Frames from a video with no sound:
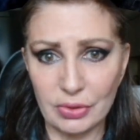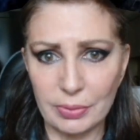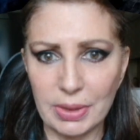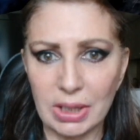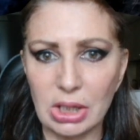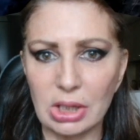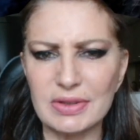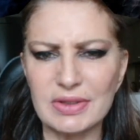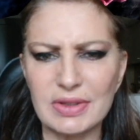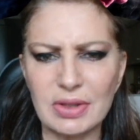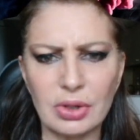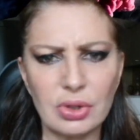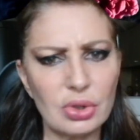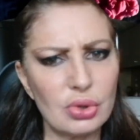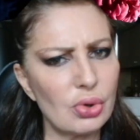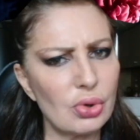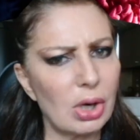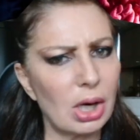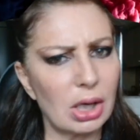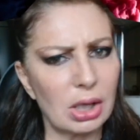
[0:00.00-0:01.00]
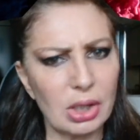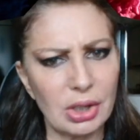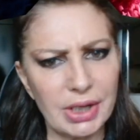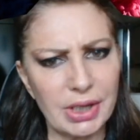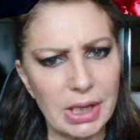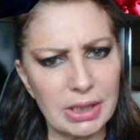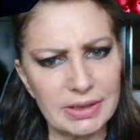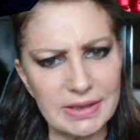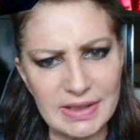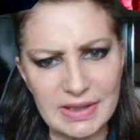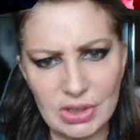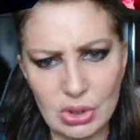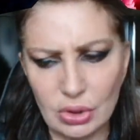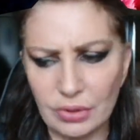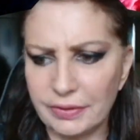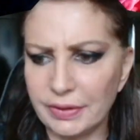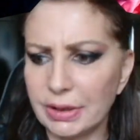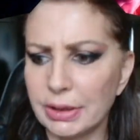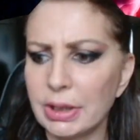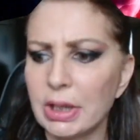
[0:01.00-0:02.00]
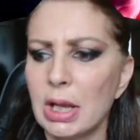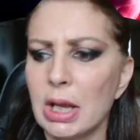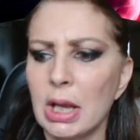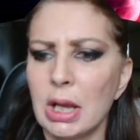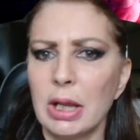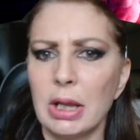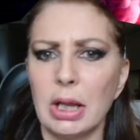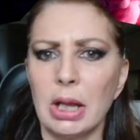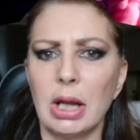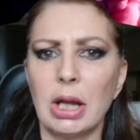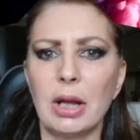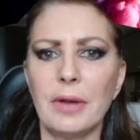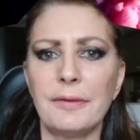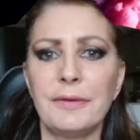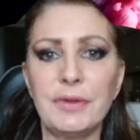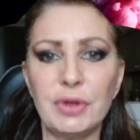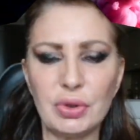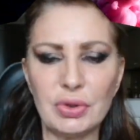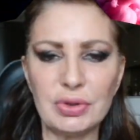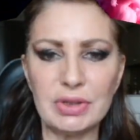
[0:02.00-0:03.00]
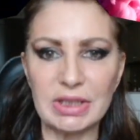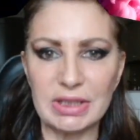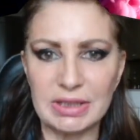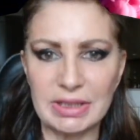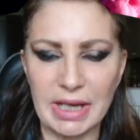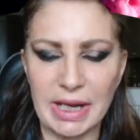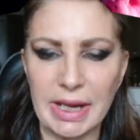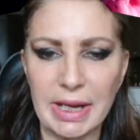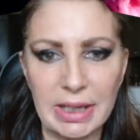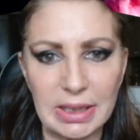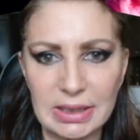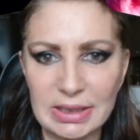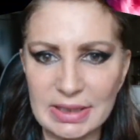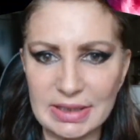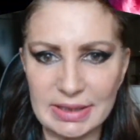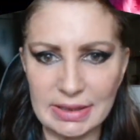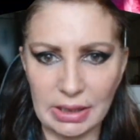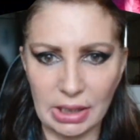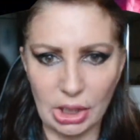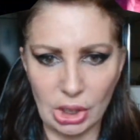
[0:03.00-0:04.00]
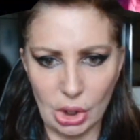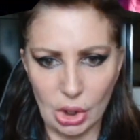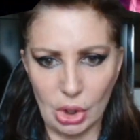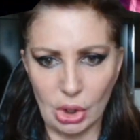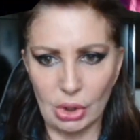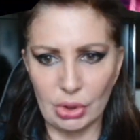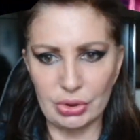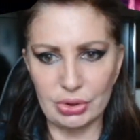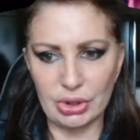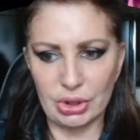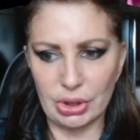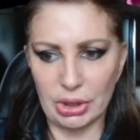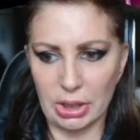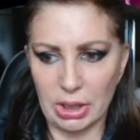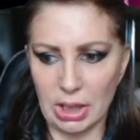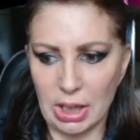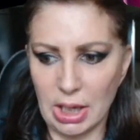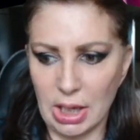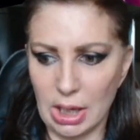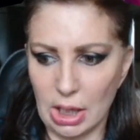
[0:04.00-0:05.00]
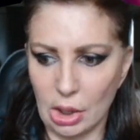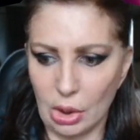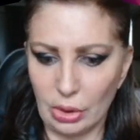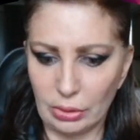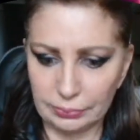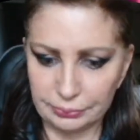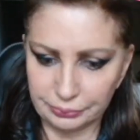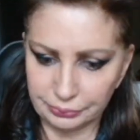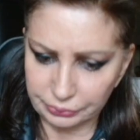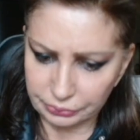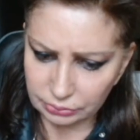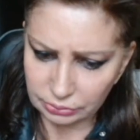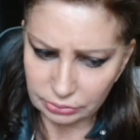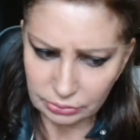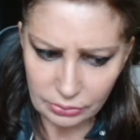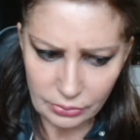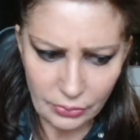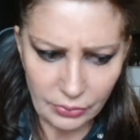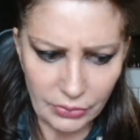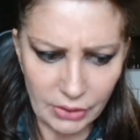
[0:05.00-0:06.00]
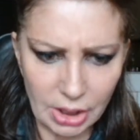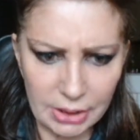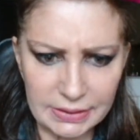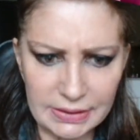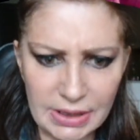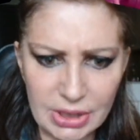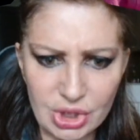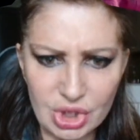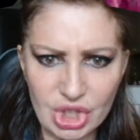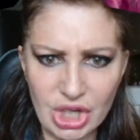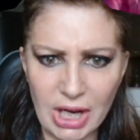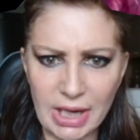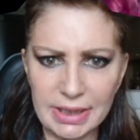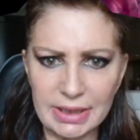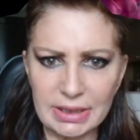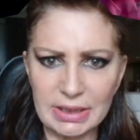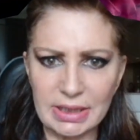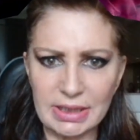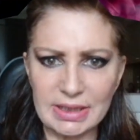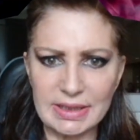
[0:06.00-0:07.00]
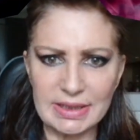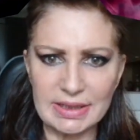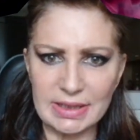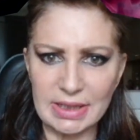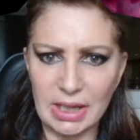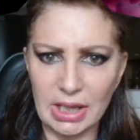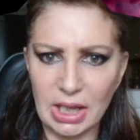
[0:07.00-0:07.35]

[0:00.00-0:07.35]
because you are gonna discover a few details on how the Chinese